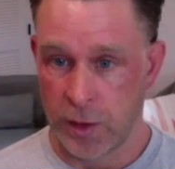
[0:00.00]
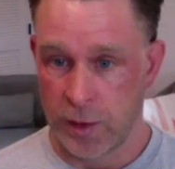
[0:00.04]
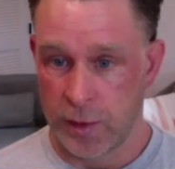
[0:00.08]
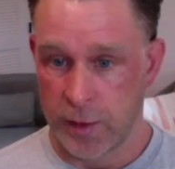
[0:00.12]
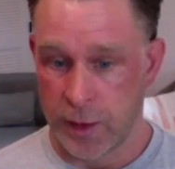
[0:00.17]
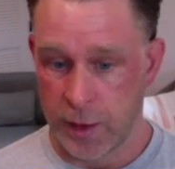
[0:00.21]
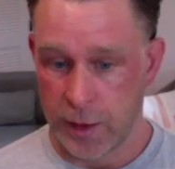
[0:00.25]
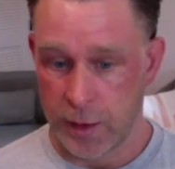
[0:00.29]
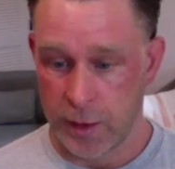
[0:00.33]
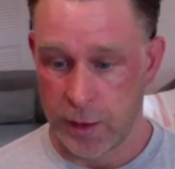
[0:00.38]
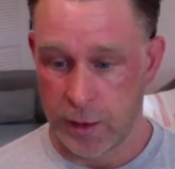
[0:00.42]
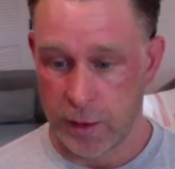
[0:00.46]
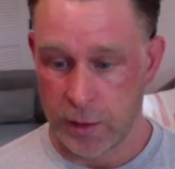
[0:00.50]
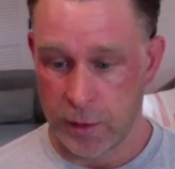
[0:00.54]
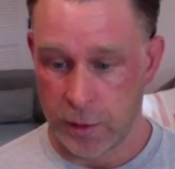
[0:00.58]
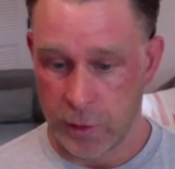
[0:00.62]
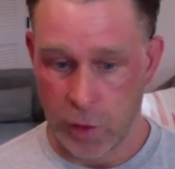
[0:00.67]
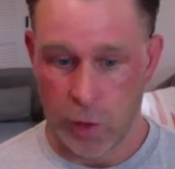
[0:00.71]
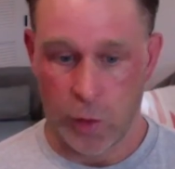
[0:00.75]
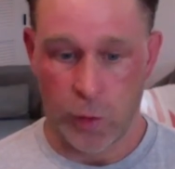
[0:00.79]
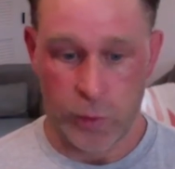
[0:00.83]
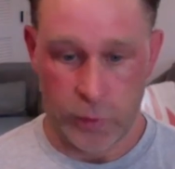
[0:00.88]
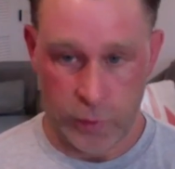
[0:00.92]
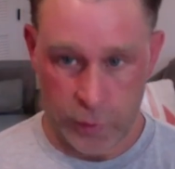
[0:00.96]

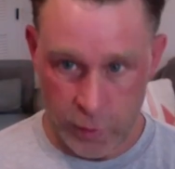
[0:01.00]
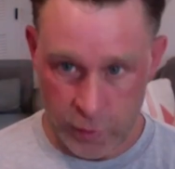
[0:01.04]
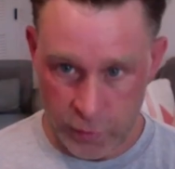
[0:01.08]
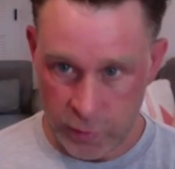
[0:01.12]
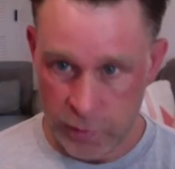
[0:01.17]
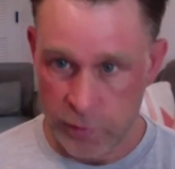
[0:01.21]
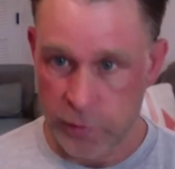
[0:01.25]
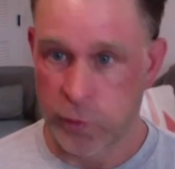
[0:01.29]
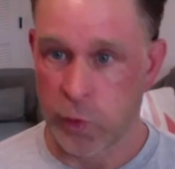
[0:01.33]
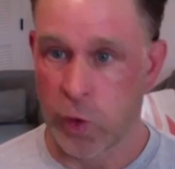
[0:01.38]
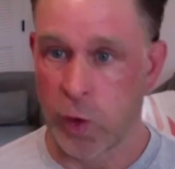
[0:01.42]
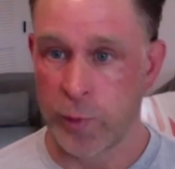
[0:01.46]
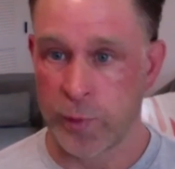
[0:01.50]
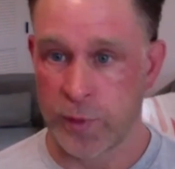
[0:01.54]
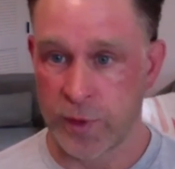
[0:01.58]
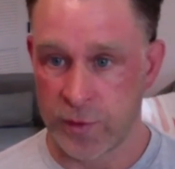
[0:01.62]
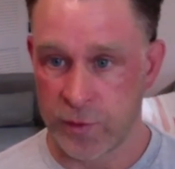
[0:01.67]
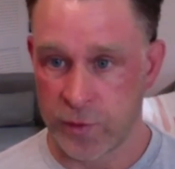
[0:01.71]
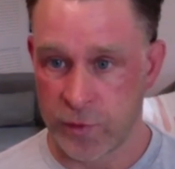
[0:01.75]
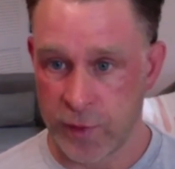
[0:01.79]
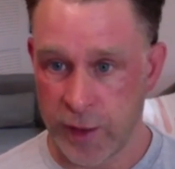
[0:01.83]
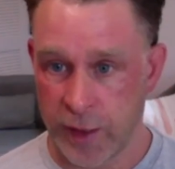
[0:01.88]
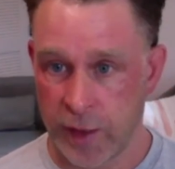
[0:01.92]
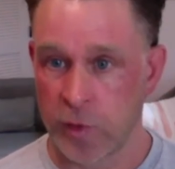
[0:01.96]
There's informed
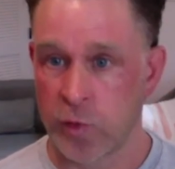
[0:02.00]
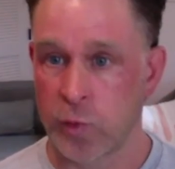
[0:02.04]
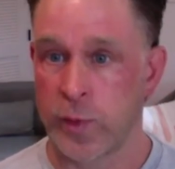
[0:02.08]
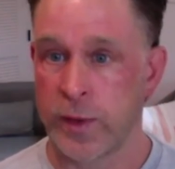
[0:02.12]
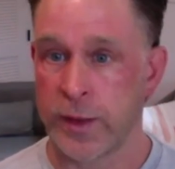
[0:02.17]
consent.